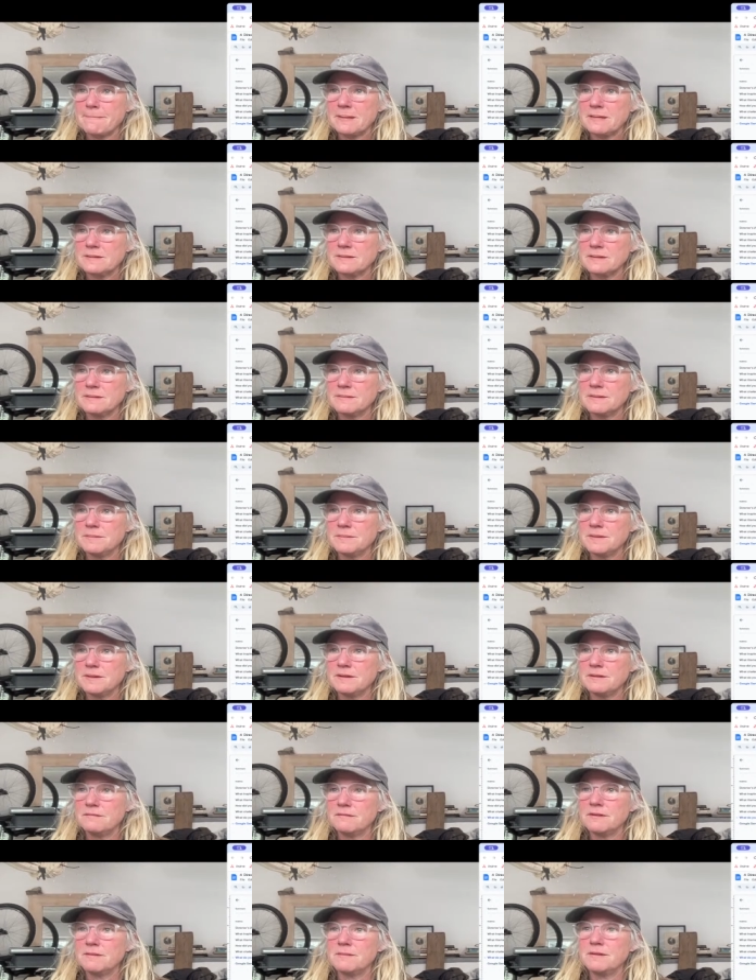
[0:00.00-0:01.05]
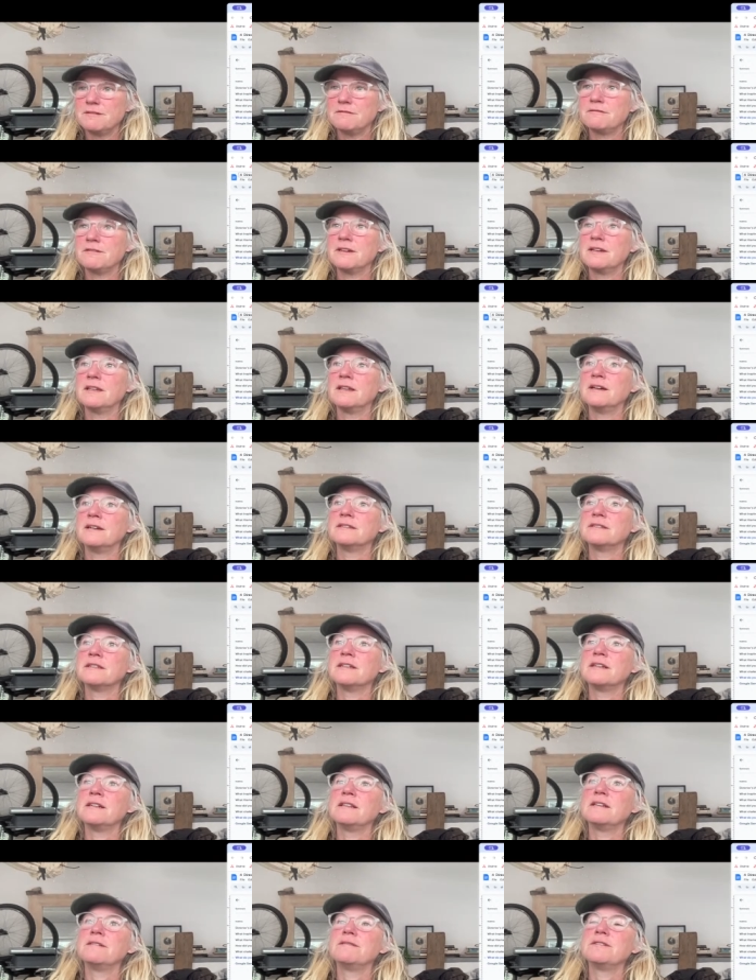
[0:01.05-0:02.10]
So let me put in one of my fun lines that
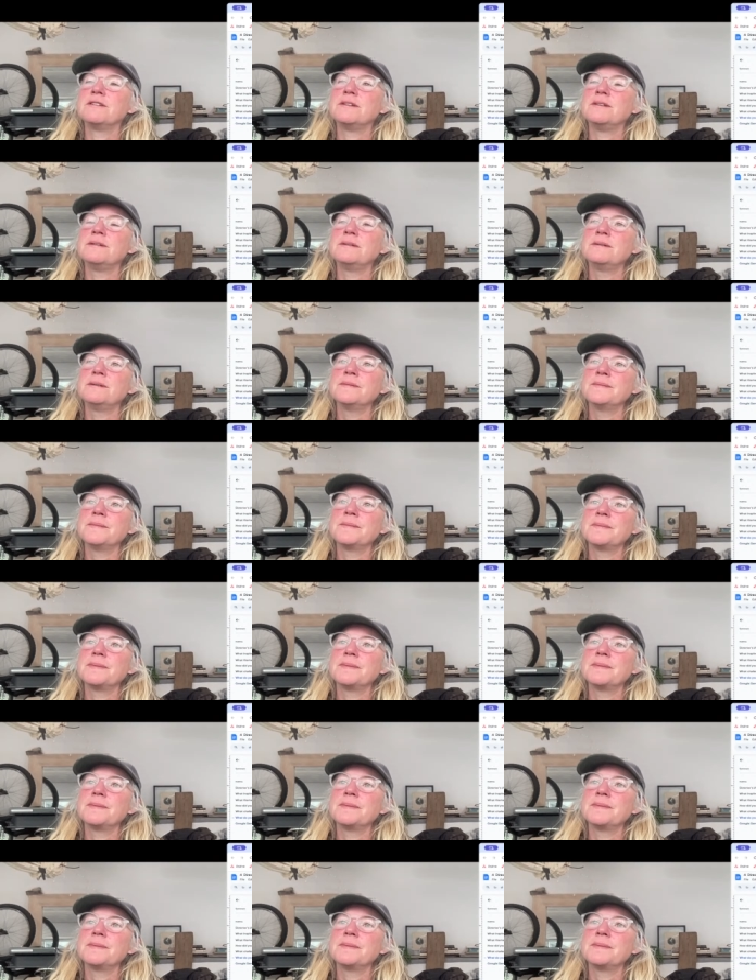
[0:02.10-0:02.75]
I love to do.